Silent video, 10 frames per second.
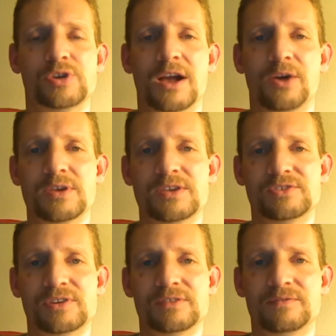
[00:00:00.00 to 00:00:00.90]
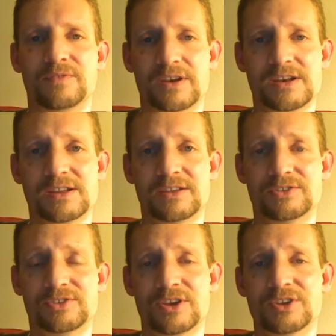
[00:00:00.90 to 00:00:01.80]
how easy and fun it
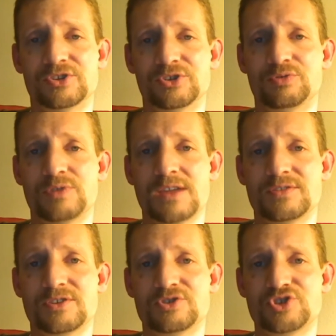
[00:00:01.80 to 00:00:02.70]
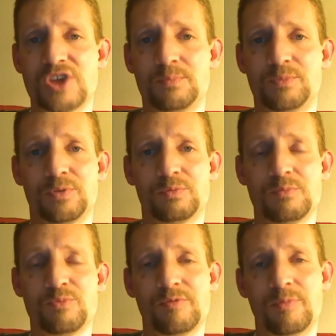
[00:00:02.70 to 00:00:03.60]
is to create this shape with
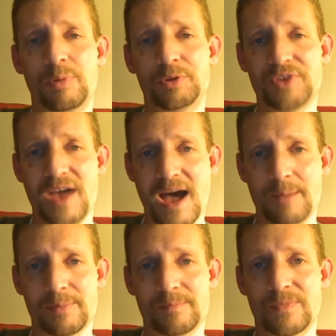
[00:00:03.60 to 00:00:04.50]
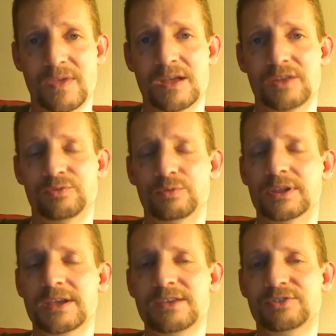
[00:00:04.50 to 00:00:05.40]
removable top. It's
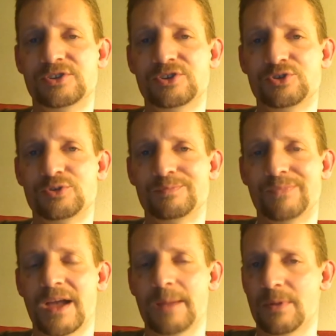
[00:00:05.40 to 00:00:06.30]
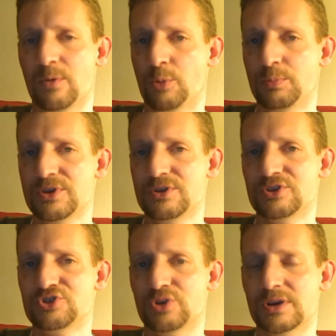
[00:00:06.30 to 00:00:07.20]
really easy to do. I'm hoping you
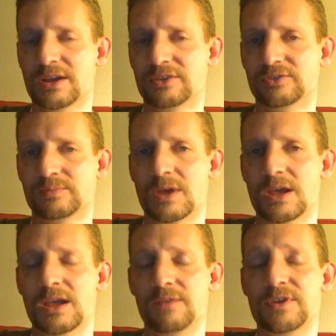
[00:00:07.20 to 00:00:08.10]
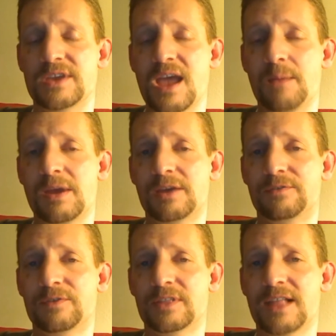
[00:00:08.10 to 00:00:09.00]
can join us. If you can't make it
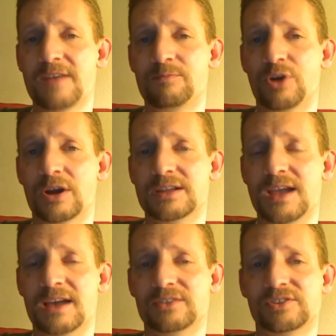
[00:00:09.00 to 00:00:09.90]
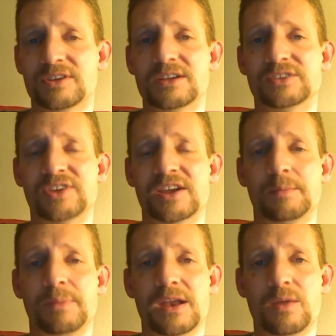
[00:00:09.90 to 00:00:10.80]
for the live broadcast, sign
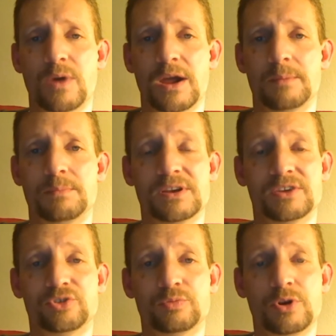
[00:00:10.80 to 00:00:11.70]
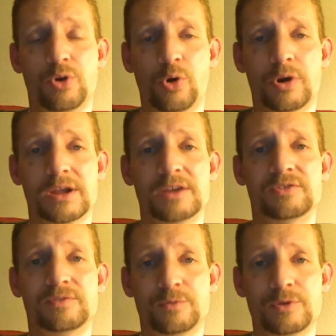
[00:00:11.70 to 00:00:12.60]
up anyway because the recording
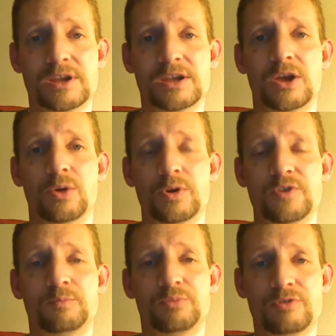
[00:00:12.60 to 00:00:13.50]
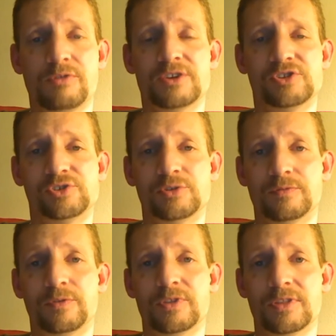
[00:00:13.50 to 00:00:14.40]
is free when you've pre-registered
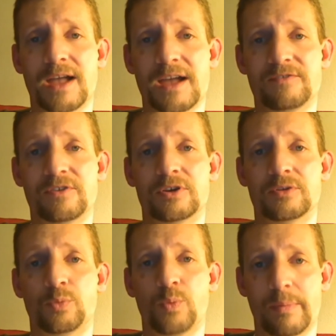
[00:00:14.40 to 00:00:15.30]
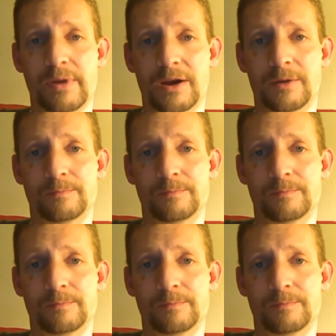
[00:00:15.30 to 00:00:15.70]
for the live webinar.